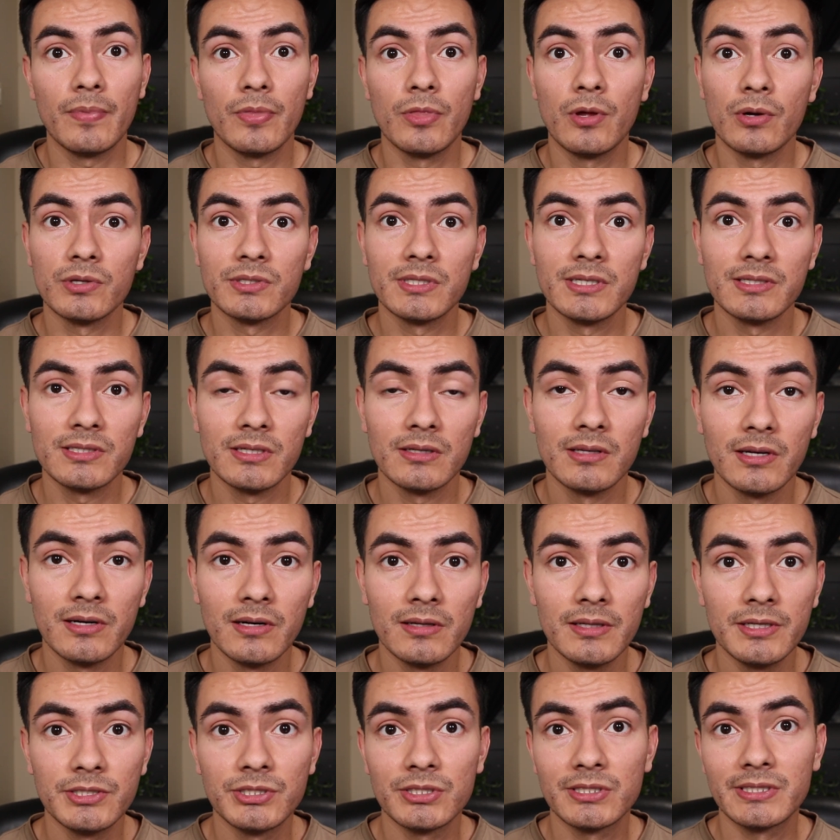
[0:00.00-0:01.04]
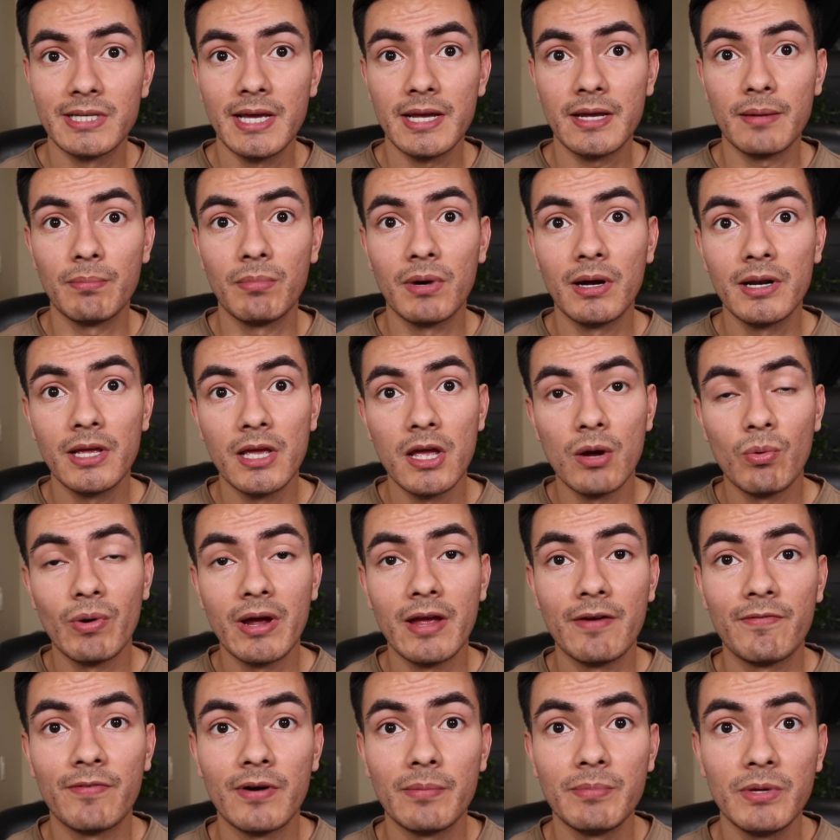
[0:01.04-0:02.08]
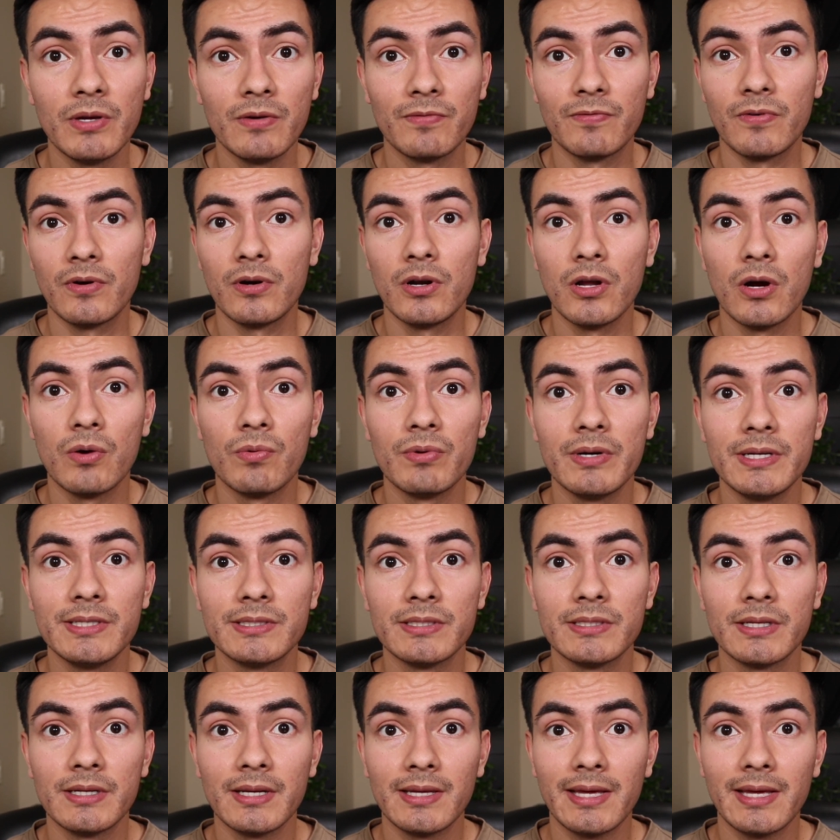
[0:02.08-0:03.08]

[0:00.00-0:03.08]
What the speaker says: Those things are literally just taking money away from you for no reason.